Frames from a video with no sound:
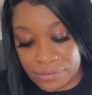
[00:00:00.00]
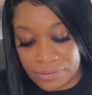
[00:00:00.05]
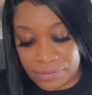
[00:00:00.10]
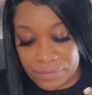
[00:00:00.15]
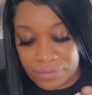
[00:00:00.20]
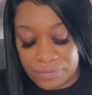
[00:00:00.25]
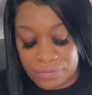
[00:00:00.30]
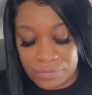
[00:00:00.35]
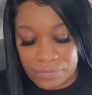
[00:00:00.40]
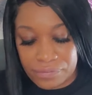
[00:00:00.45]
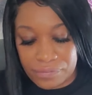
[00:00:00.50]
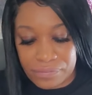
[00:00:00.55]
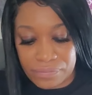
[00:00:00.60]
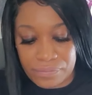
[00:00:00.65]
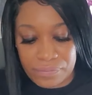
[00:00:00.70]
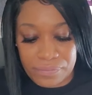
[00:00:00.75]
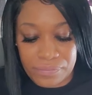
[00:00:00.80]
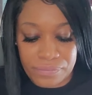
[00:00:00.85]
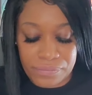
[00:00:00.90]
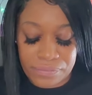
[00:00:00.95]

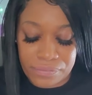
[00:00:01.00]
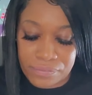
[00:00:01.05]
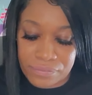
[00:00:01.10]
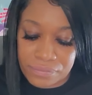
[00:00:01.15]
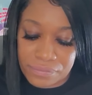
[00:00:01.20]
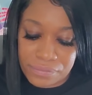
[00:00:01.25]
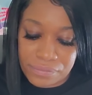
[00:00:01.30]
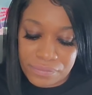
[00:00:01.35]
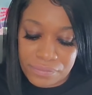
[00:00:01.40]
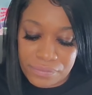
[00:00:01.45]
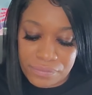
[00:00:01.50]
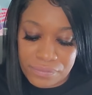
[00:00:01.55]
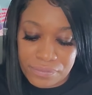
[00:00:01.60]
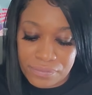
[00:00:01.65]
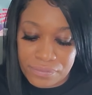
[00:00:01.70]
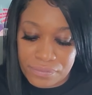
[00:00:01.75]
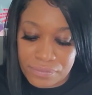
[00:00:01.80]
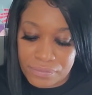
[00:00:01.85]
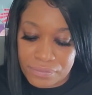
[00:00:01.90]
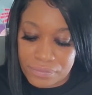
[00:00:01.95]

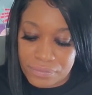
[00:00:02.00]
Nobody speaks.